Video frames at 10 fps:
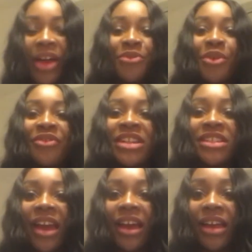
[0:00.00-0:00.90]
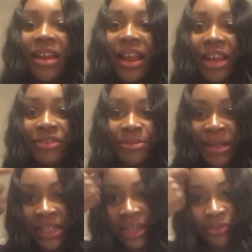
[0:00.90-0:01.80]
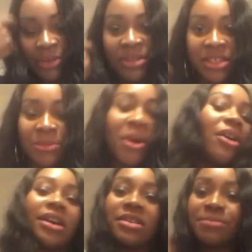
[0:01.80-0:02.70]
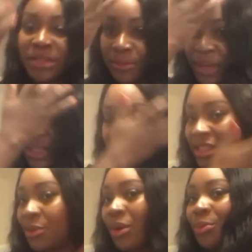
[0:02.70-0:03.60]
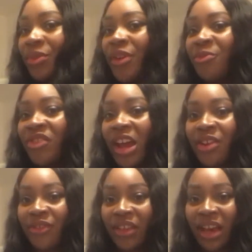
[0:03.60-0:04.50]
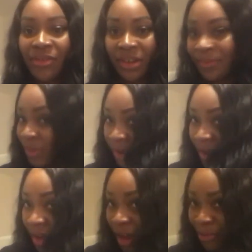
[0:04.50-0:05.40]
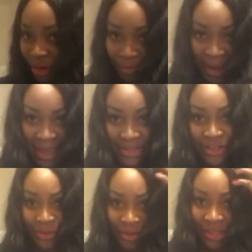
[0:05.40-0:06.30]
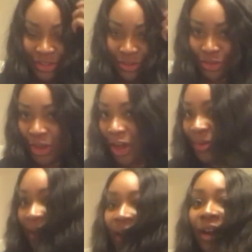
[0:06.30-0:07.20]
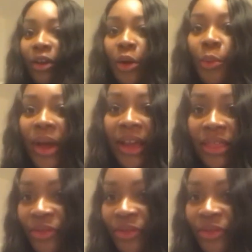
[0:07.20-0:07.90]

I've not read yet, and Allegra's basically ripped it to pieces. It's the one with Rihanna on the cover. God, my hair's just got such a good curl in it. It got wet in